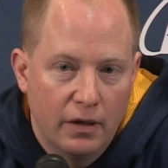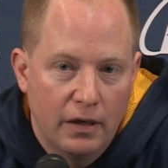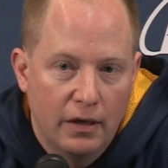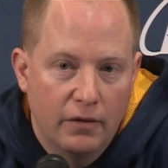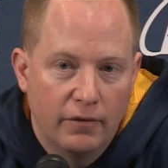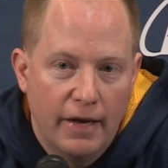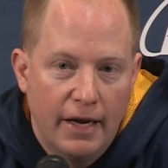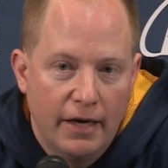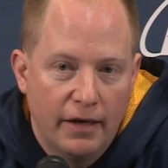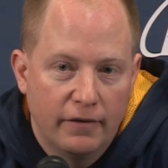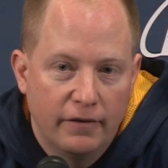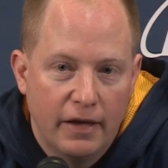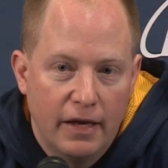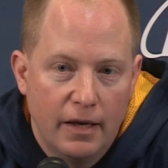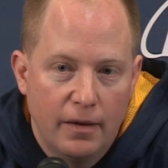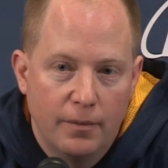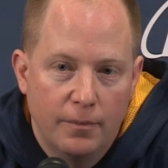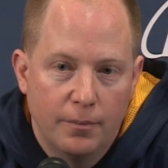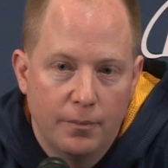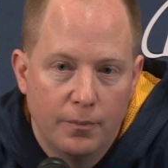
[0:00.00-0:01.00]
an Atlantic
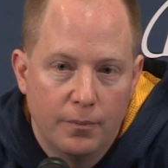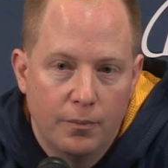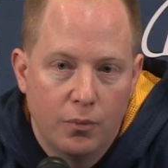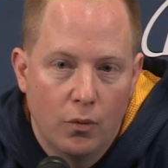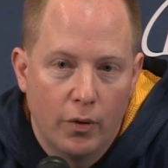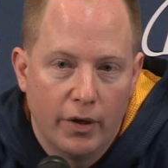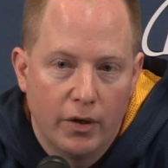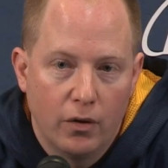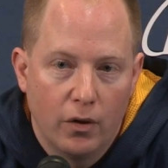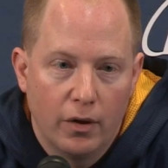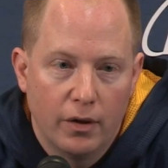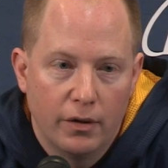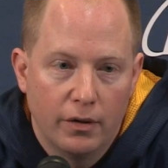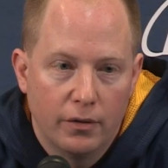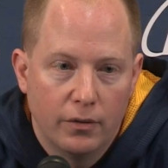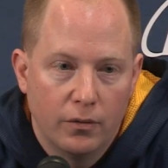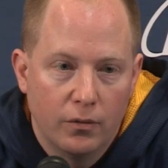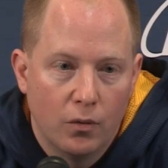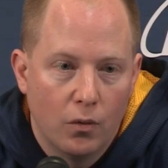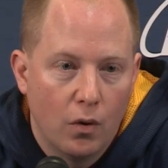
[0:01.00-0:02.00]
10 point guard,
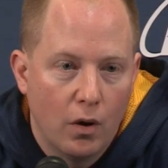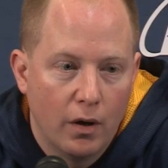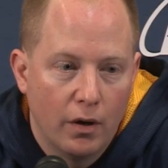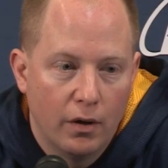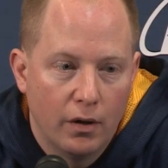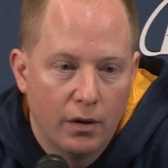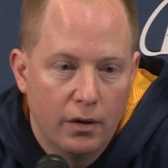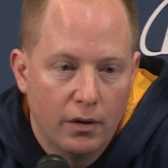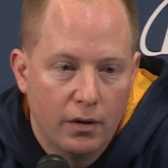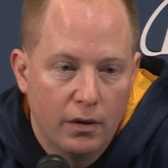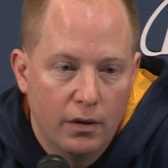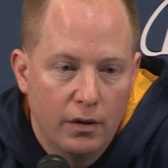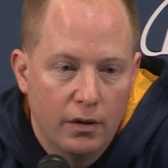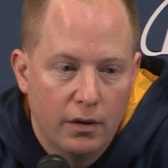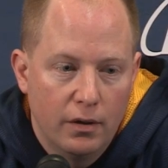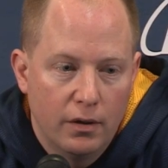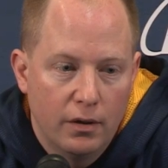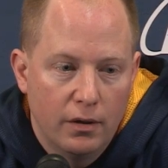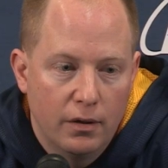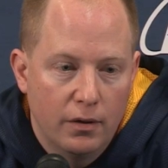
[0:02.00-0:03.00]
or
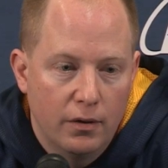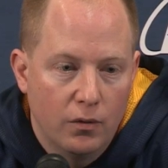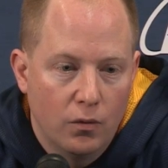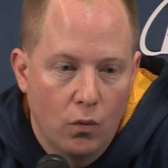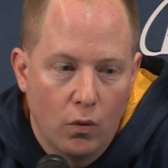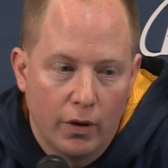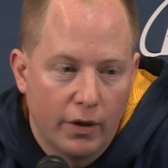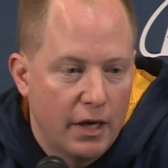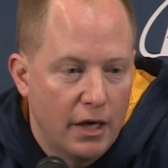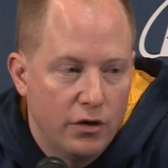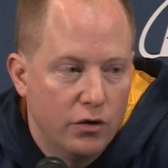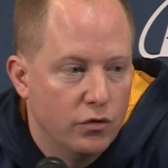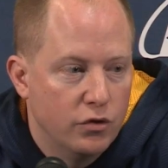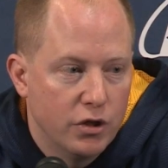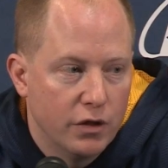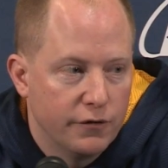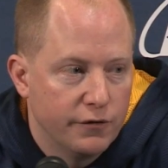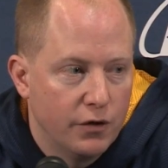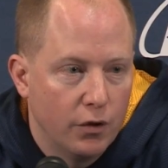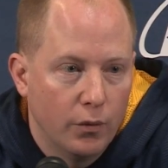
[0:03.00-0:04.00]
or can you
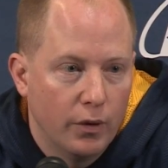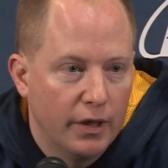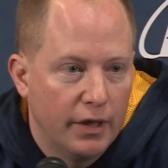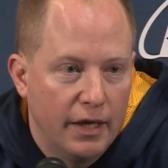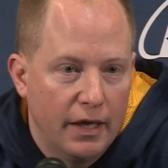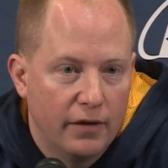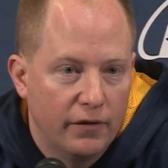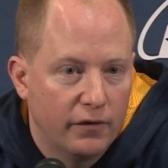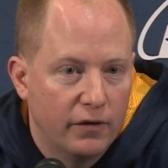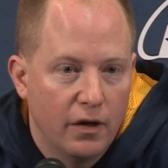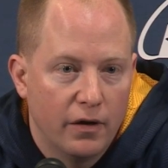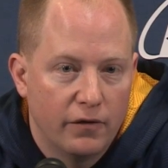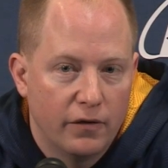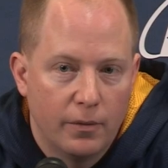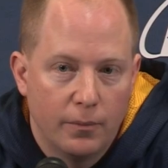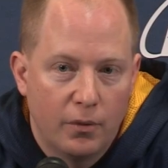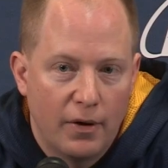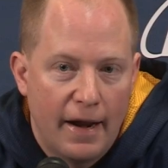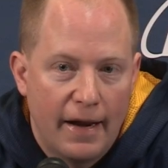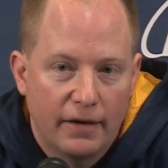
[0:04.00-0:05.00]
just do it against us
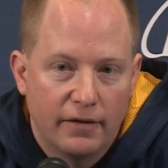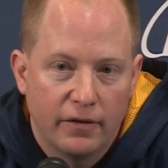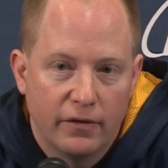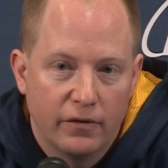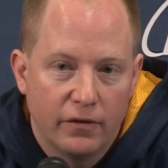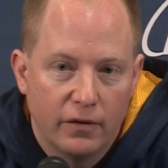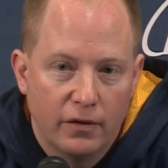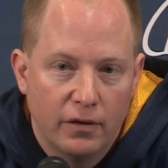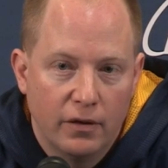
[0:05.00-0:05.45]
in practice?